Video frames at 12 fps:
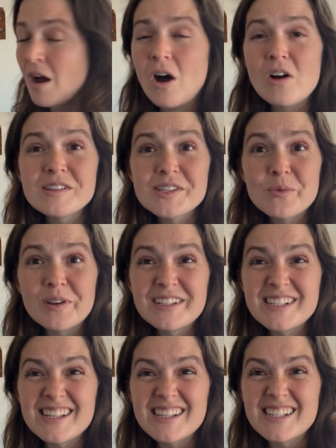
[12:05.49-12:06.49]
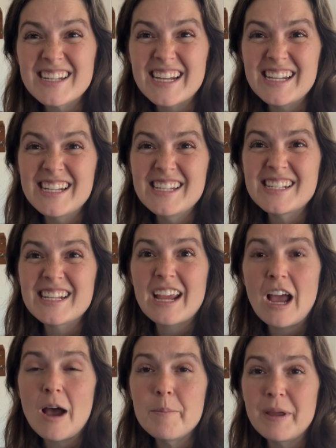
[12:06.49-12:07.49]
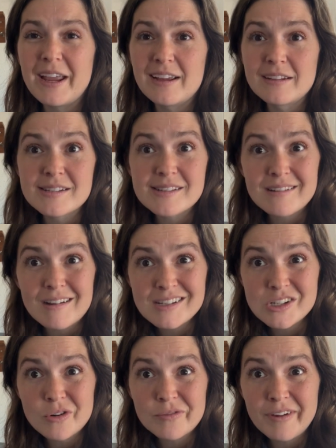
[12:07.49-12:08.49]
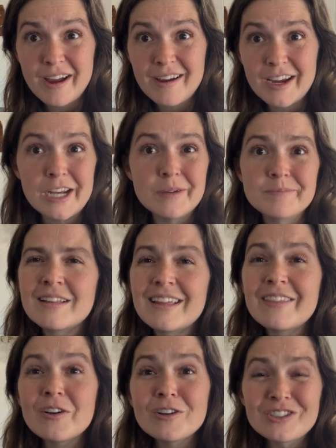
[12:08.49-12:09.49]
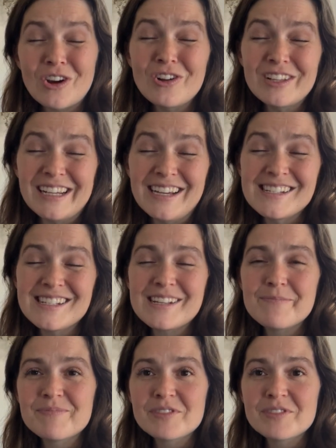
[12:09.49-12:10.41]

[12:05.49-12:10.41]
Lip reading: Also on this list is cup and saucer vine. Then there are dahlias.